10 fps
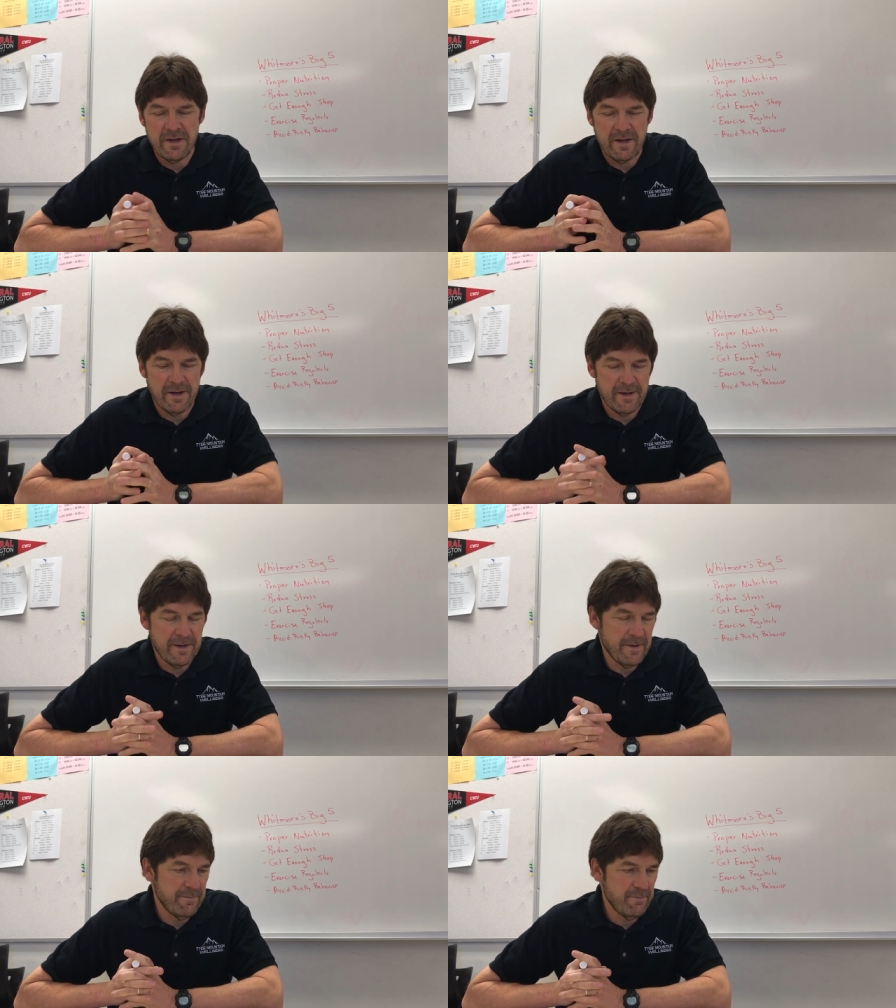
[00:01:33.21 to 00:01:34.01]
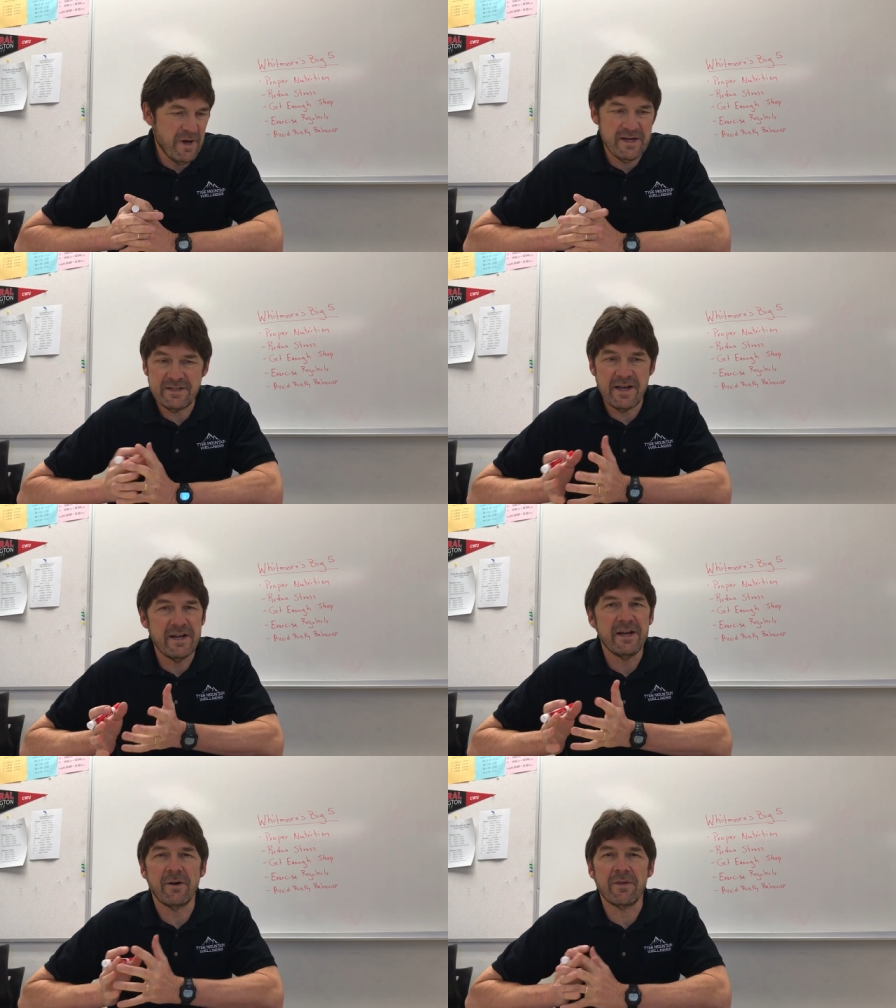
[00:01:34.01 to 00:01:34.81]
Uh, maintain
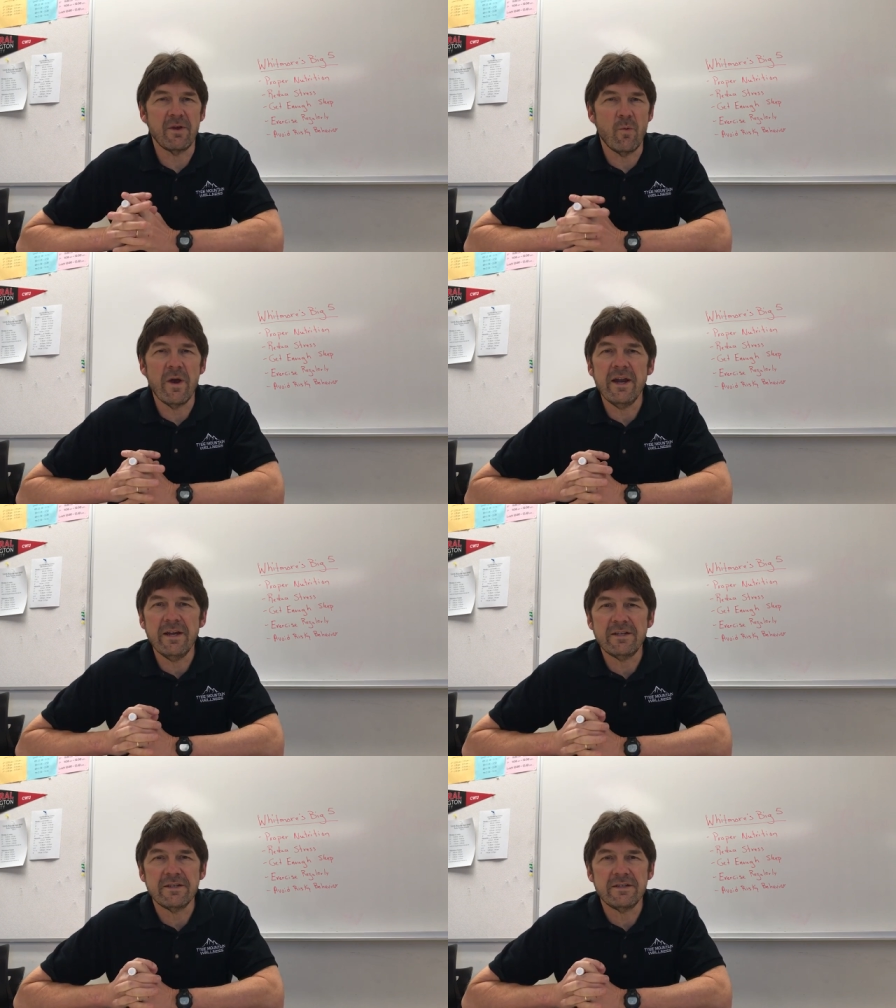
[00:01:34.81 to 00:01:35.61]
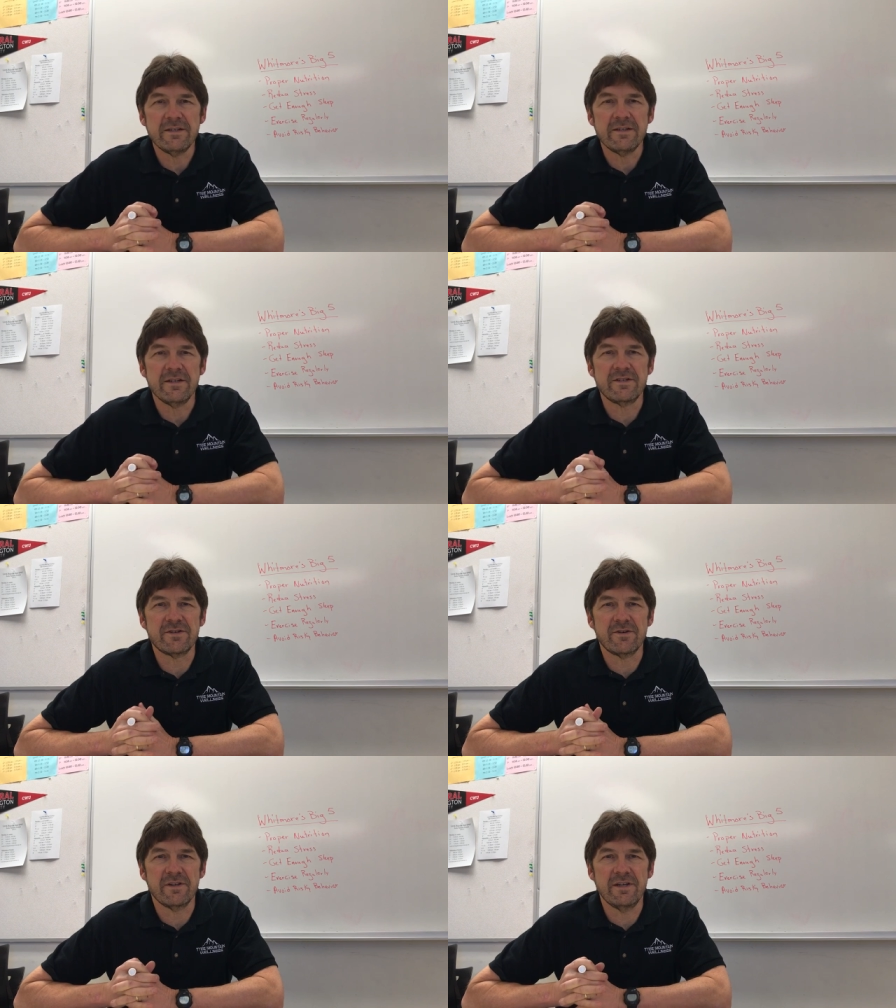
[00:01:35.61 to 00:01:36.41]
a healthy weight is
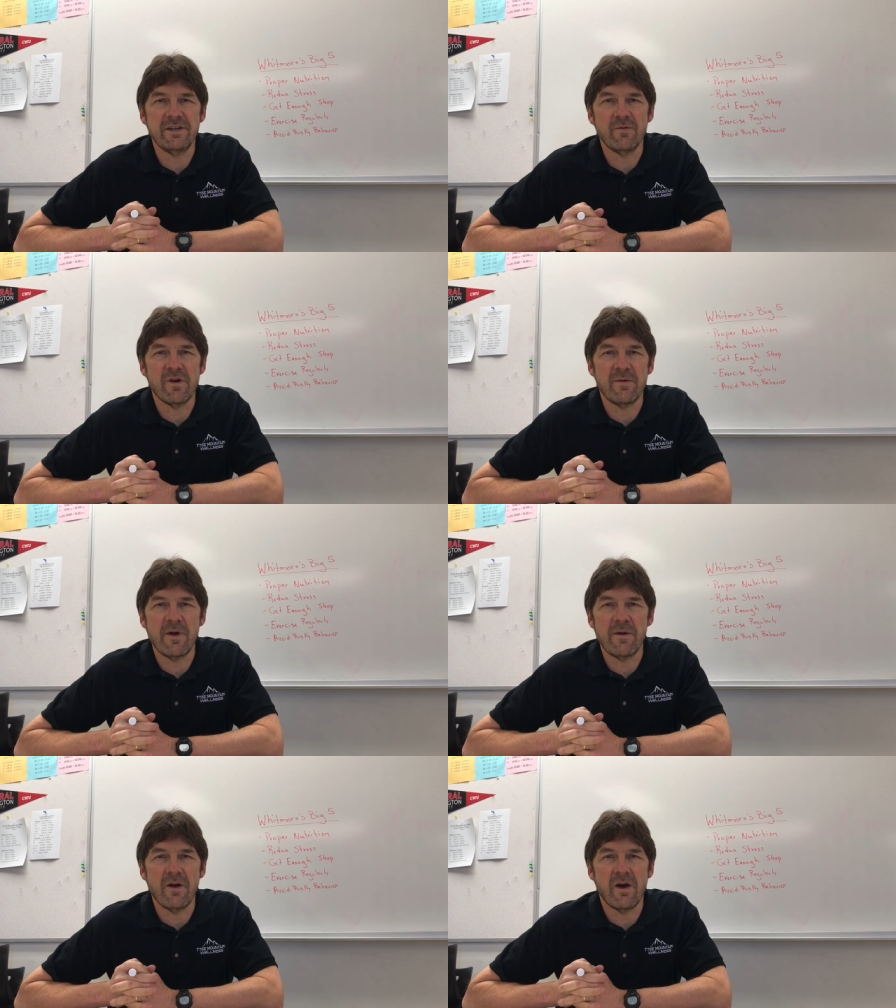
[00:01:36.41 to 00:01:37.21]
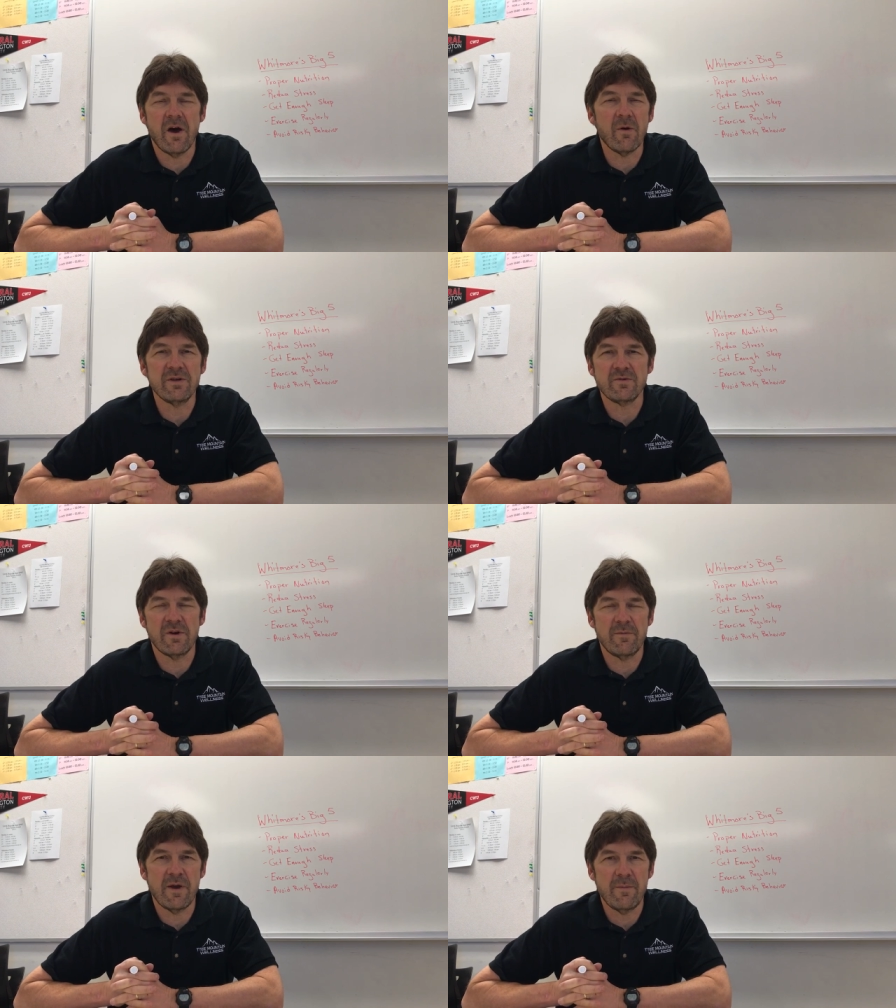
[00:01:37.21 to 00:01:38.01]
certainly one of my always one
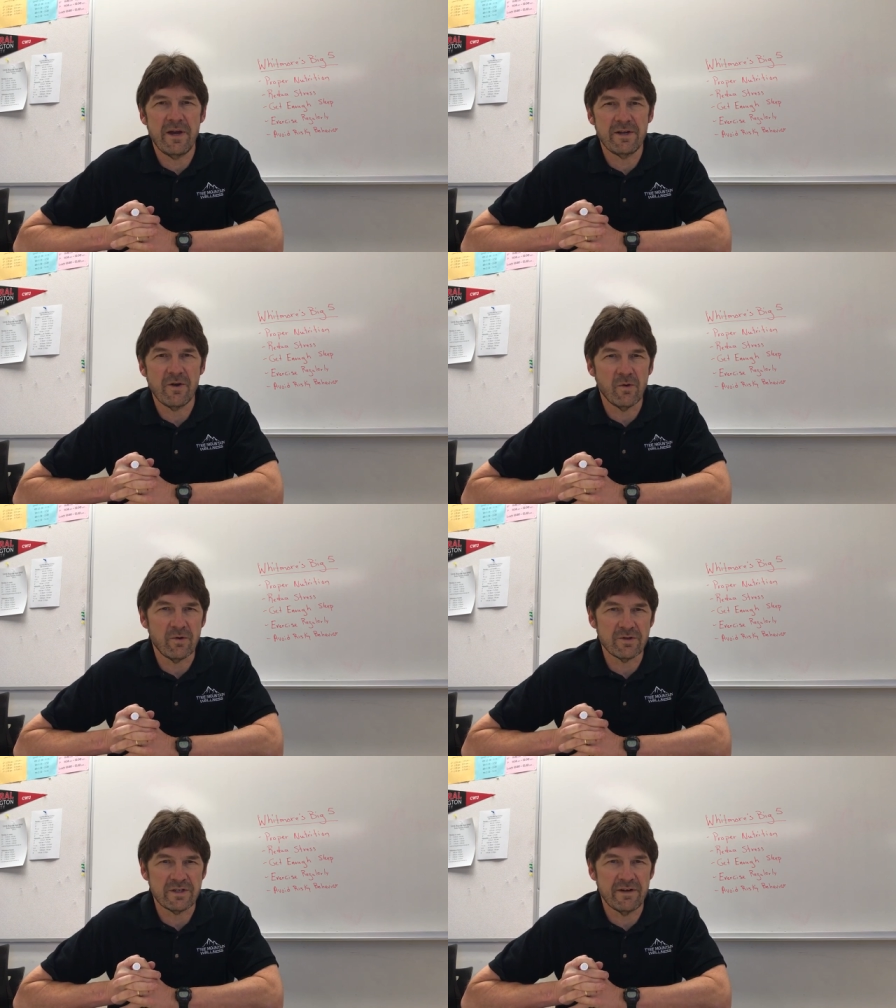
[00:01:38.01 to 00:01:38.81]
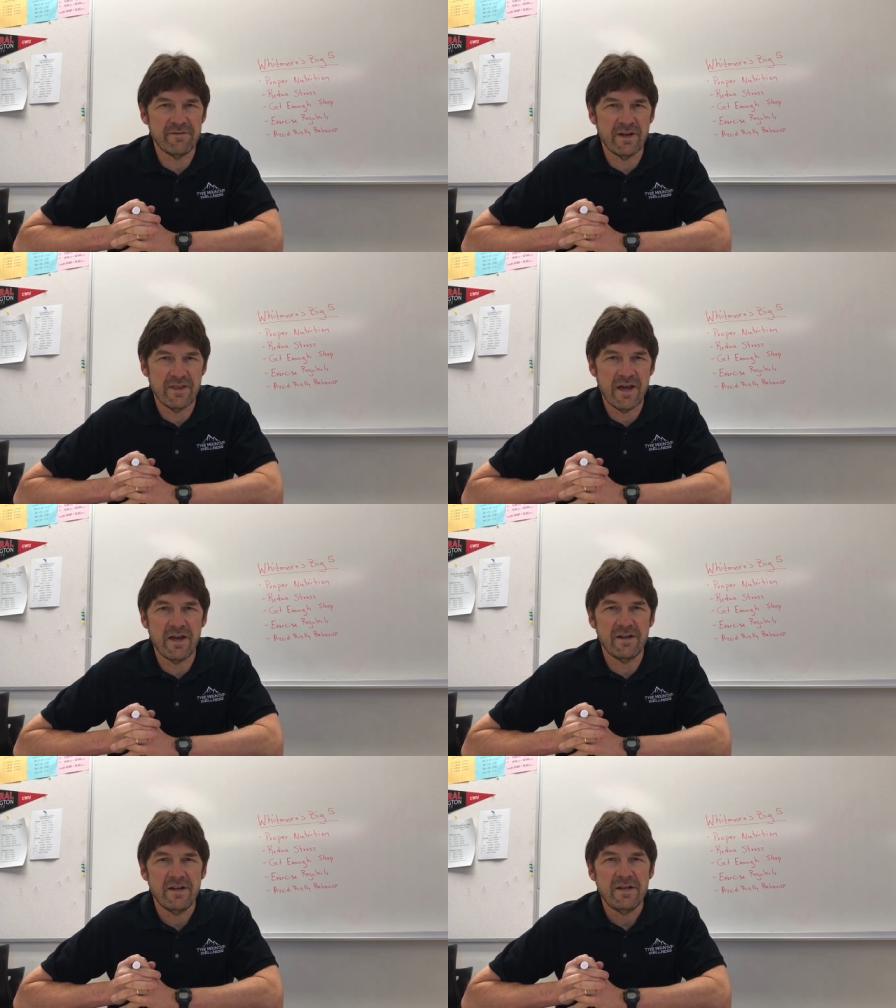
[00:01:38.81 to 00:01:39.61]
of my main goals, and I've done that